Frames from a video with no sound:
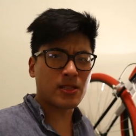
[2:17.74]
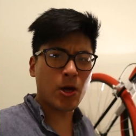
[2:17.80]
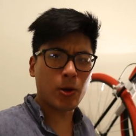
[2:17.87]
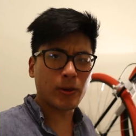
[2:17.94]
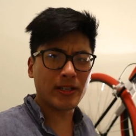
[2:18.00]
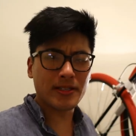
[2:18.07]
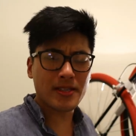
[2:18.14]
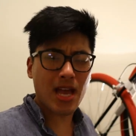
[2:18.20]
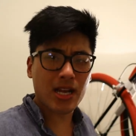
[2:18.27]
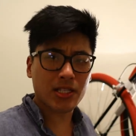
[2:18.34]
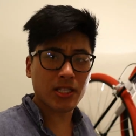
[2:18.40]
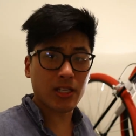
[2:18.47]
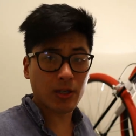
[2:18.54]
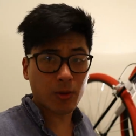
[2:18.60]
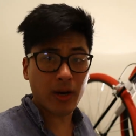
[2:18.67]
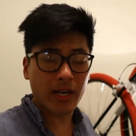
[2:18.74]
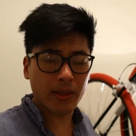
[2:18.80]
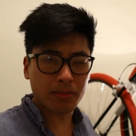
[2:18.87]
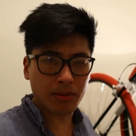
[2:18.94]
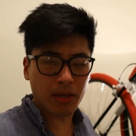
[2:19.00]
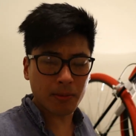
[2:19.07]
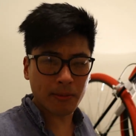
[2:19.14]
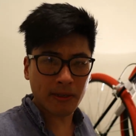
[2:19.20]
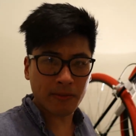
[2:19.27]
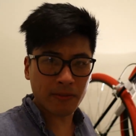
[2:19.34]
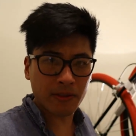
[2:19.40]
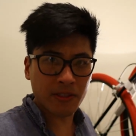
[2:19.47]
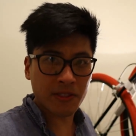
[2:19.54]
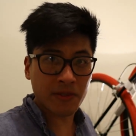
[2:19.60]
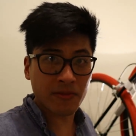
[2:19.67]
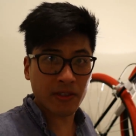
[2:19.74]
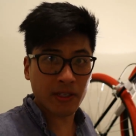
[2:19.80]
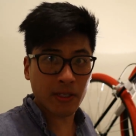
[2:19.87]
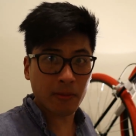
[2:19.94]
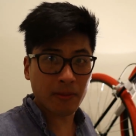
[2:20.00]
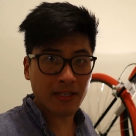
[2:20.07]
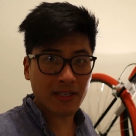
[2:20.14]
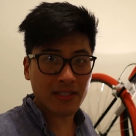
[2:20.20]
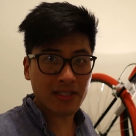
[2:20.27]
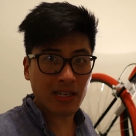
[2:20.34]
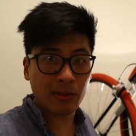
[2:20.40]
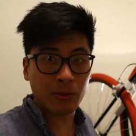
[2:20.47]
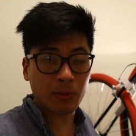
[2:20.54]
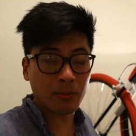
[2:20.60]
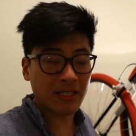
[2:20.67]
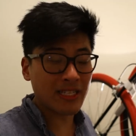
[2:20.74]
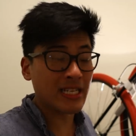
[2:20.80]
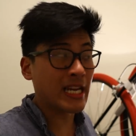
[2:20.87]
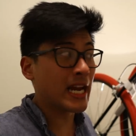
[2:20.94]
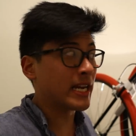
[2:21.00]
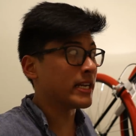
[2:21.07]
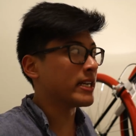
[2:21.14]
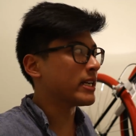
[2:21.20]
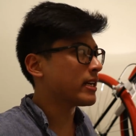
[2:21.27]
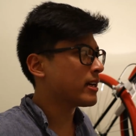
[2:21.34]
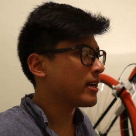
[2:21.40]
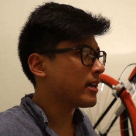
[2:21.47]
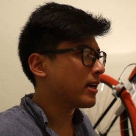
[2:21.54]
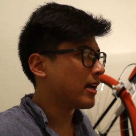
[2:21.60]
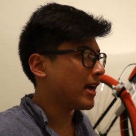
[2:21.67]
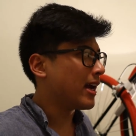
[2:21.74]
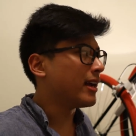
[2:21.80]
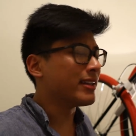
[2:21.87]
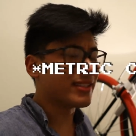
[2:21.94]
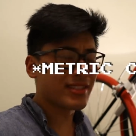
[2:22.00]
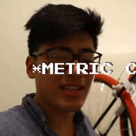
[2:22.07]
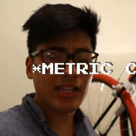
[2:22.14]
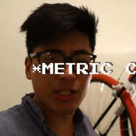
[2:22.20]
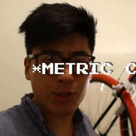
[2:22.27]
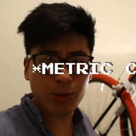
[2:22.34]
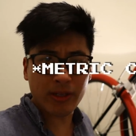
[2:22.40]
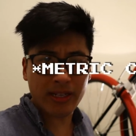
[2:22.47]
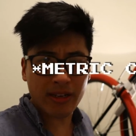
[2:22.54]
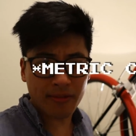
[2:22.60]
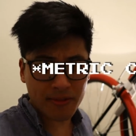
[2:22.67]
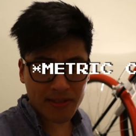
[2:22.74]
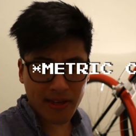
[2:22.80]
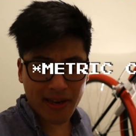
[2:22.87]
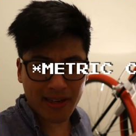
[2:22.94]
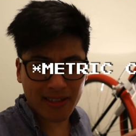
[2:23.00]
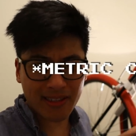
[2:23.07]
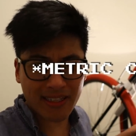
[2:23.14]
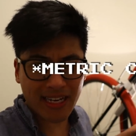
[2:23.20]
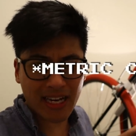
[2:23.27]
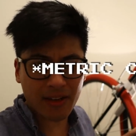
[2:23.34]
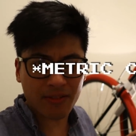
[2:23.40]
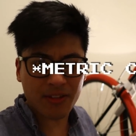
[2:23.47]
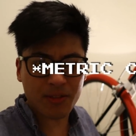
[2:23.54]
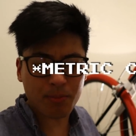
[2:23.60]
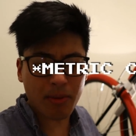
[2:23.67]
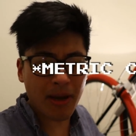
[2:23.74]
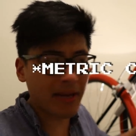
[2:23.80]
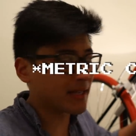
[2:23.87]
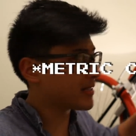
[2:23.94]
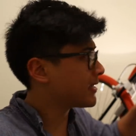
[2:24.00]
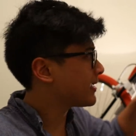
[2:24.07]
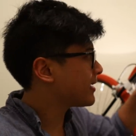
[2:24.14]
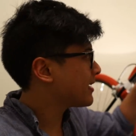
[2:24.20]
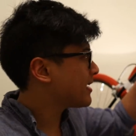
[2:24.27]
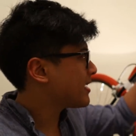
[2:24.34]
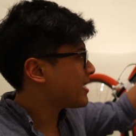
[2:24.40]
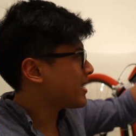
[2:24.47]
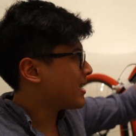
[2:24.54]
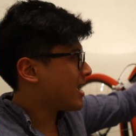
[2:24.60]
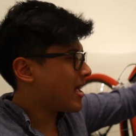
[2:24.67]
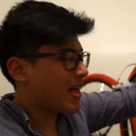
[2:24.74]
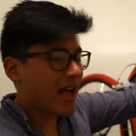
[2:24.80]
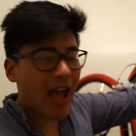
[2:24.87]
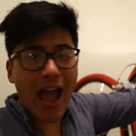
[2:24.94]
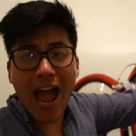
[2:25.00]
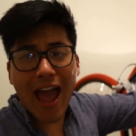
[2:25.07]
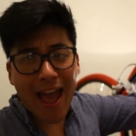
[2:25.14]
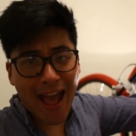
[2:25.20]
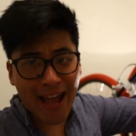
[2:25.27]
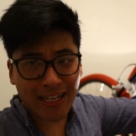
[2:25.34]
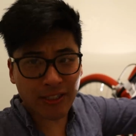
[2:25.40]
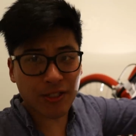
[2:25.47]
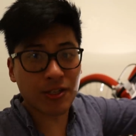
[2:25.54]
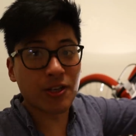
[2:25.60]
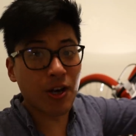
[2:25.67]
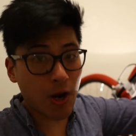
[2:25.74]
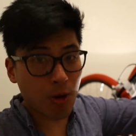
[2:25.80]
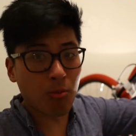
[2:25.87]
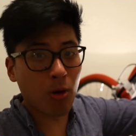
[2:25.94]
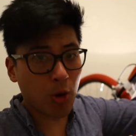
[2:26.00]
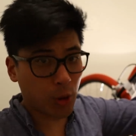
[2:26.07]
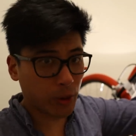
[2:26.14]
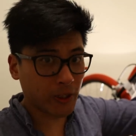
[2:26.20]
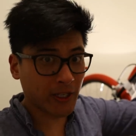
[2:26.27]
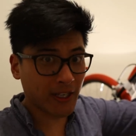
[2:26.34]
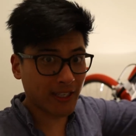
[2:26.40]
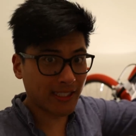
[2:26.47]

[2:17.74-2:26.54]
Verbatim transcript: slogan is actually quite appropriate for this video because I will be getting a century of cycling out of this bike and no more.